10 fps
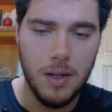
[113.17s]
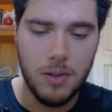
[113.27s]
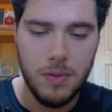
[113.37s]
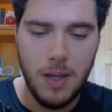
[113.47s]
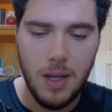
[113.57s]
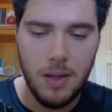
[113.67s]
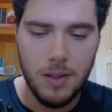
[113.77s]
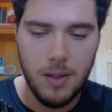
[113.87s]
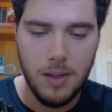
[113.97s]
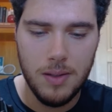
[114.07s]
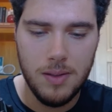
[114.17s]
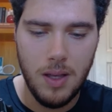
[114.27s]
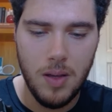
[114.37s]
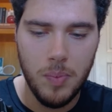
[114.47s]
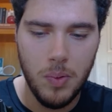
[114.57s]
create an
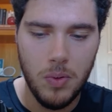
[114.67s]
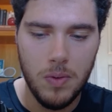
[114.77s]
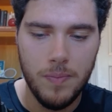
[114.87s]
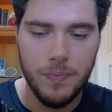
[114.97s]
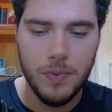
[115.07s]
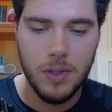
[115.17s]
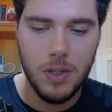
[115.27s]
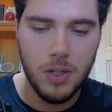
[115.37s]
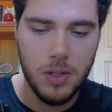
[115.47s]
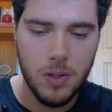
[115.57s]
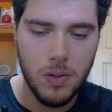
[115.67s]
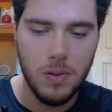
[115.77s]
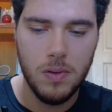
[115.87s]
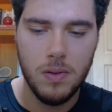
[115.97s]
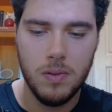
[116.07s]
example
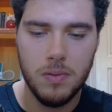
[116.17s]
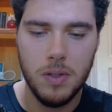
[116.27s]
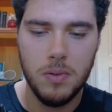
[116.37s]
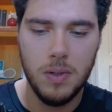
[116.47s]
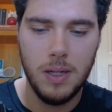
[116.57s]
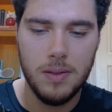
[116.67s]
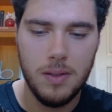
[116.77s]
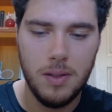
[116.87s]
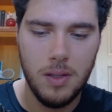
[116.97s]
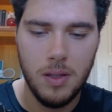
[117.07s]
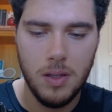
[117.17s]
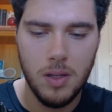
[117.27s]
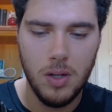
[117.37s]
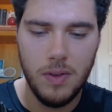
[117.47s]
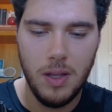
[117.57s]
curl request,
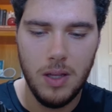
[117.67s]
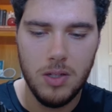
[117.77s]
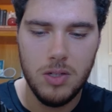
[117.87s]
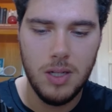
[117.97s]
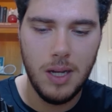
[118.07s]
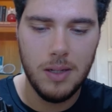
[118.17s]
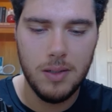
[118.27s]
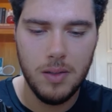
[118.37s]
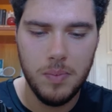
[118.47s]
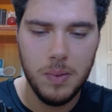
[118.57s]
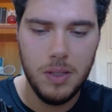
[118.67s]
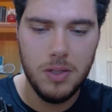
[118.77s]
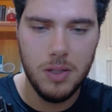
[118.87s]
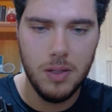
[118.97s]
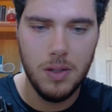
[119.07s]
a chat
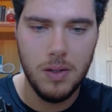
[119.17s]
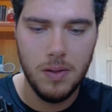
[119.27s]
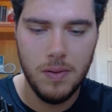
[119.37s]
completion